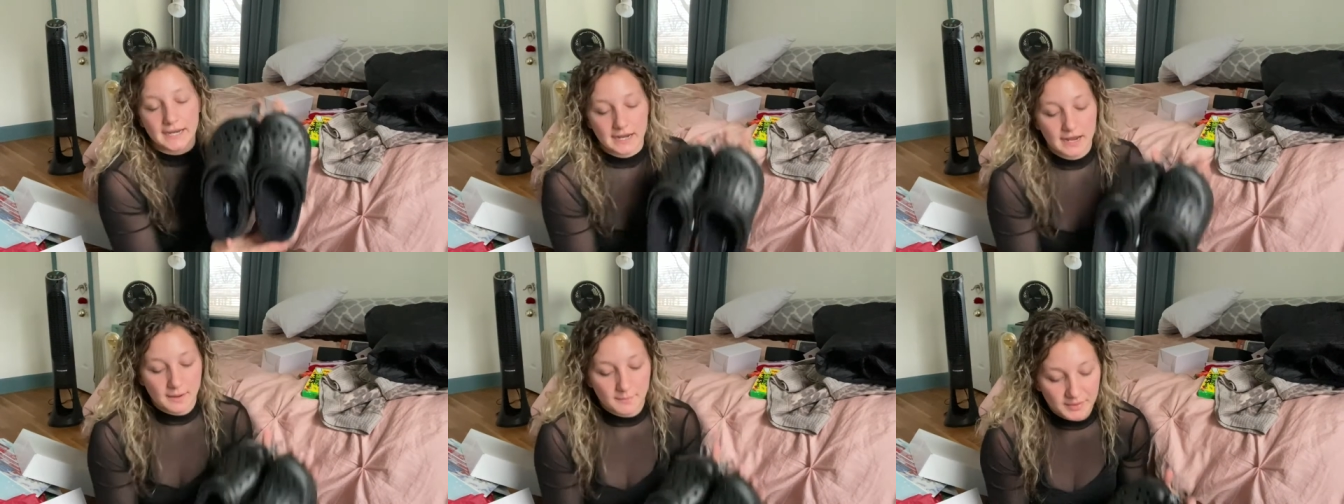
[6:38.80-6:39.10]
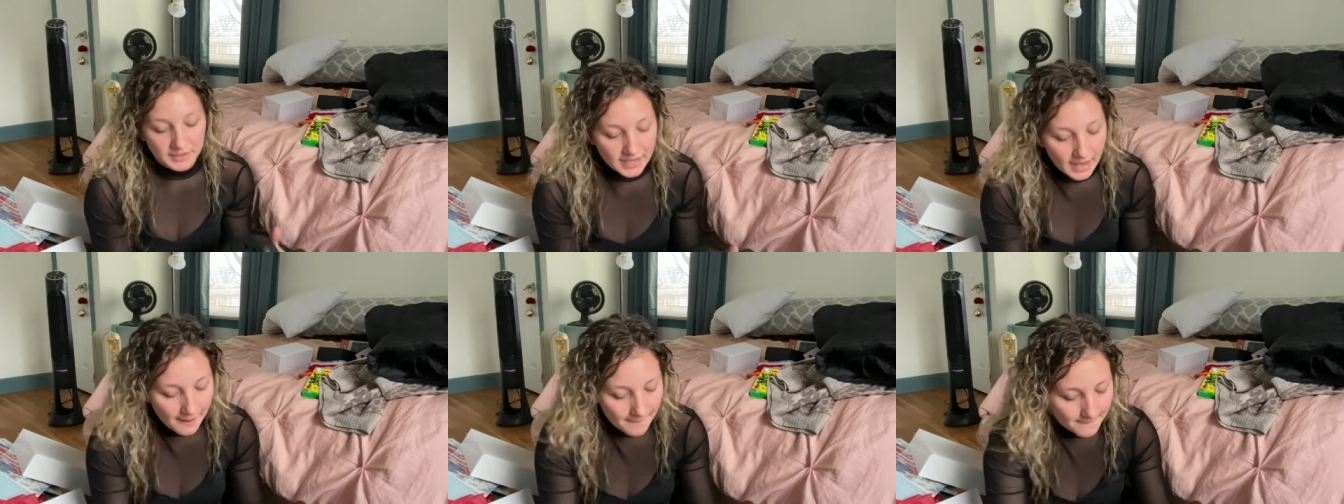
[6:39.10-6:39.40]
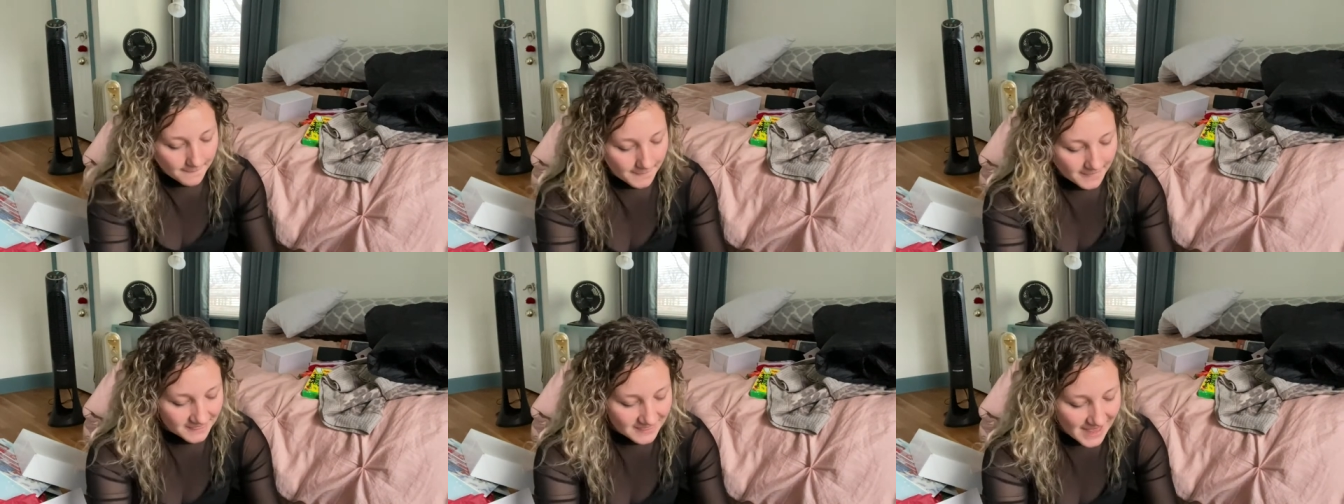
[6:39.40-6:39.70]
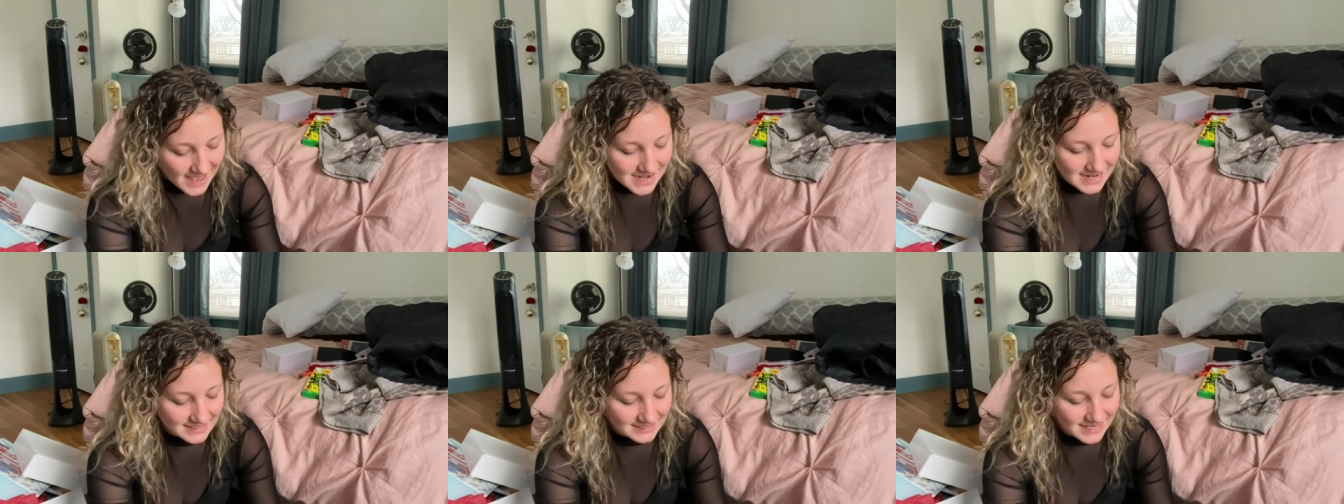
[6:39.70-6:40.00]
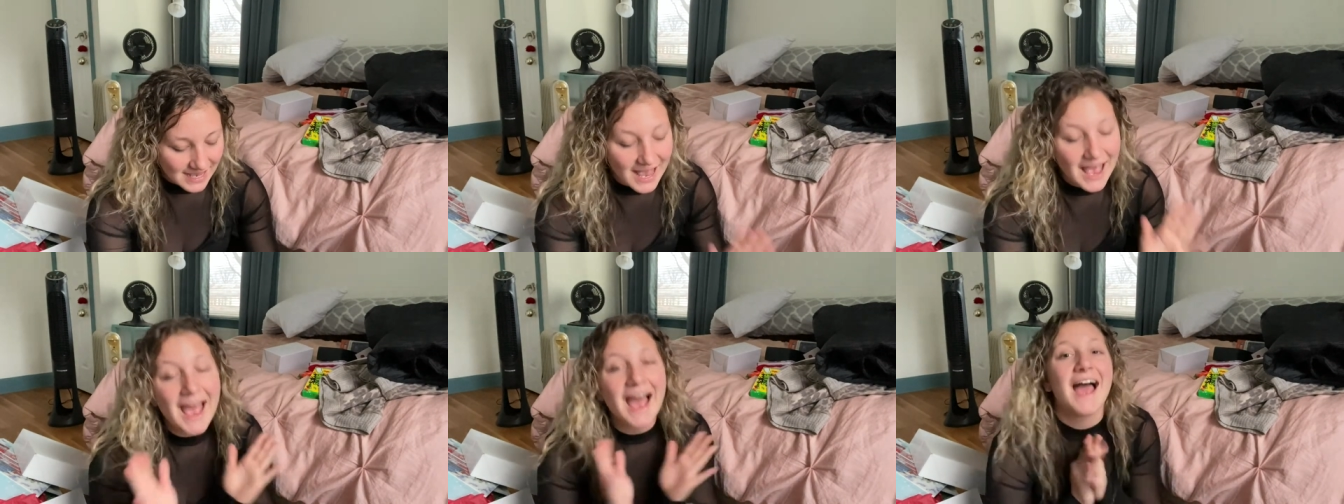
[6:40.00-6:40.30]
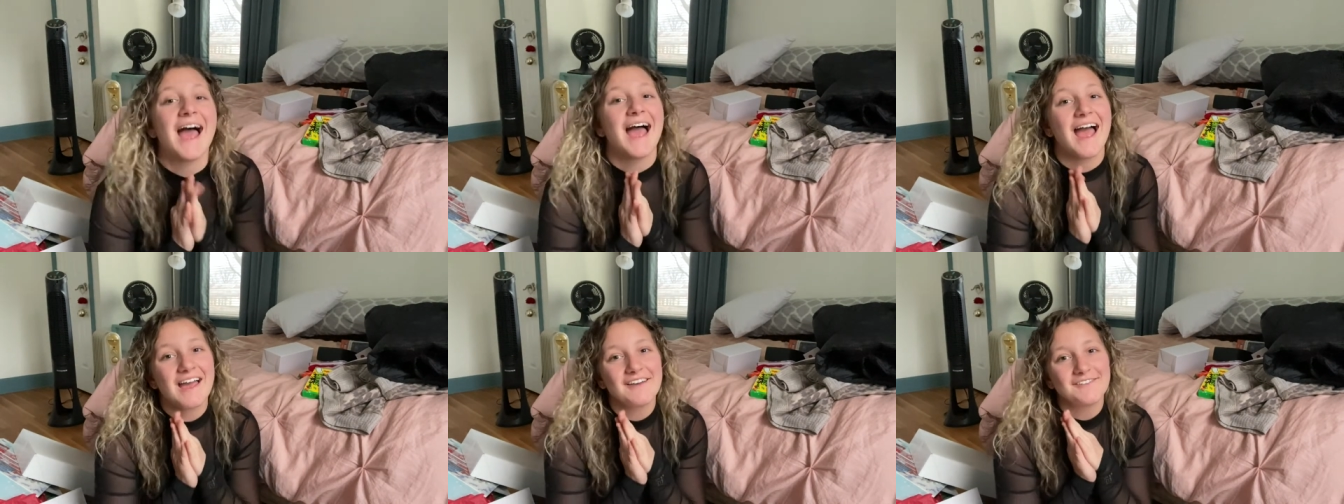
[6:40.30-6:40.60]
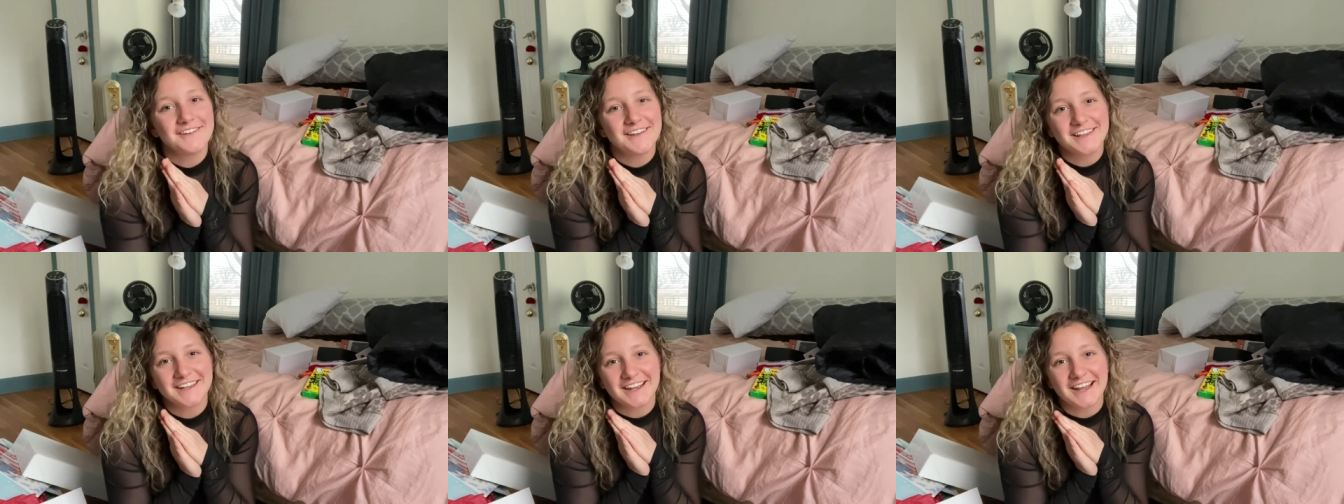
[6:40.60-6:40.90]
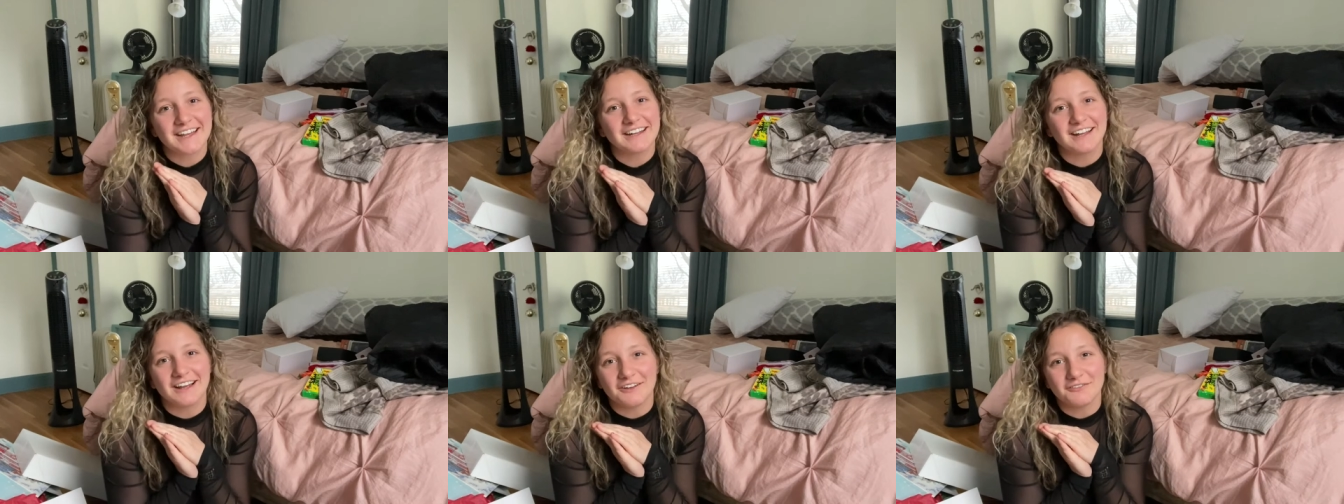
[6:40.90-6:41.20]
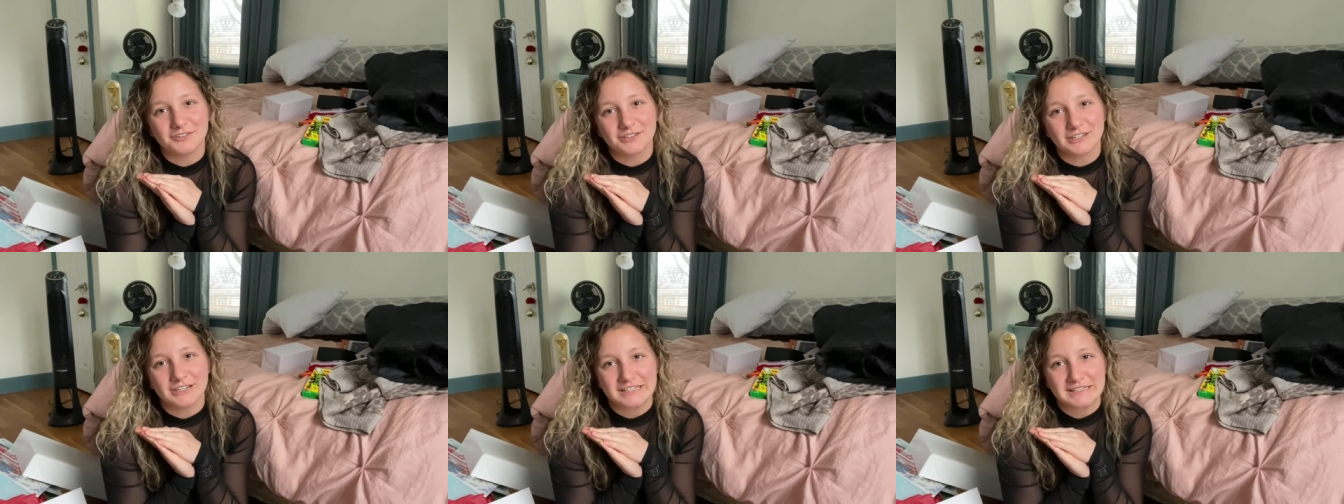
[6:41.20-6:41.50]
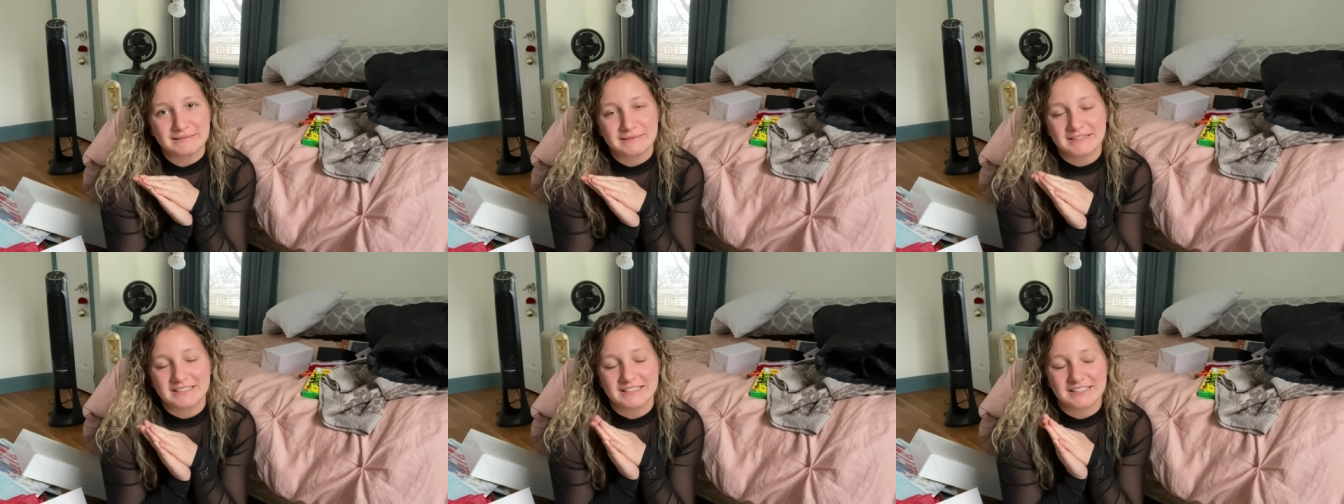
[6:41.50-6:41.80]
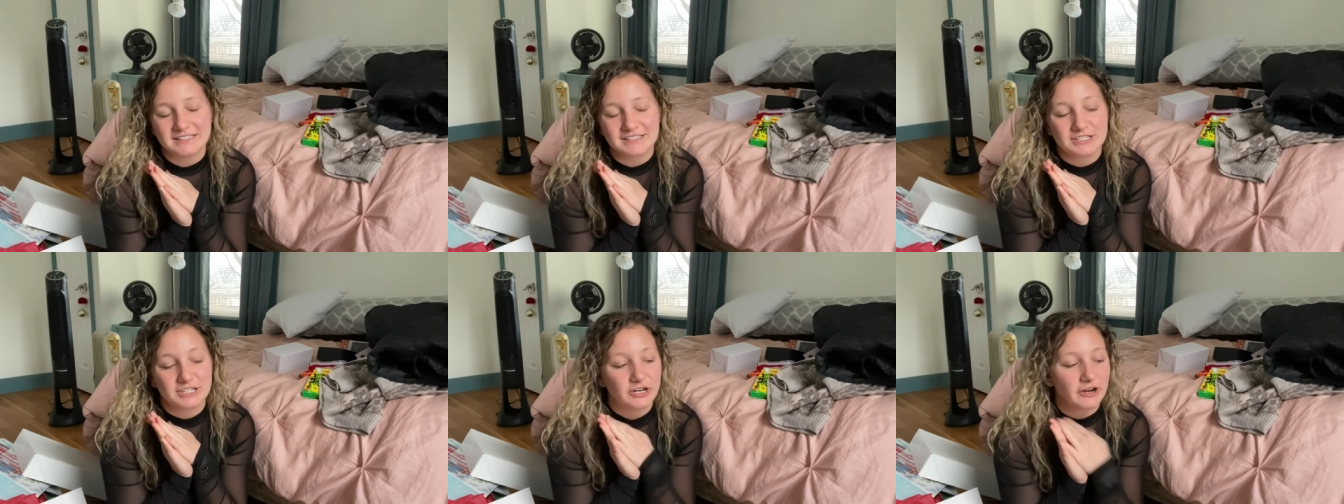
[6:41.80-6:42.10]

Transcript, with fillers: But yeah, that is everything I got for Christmas this year.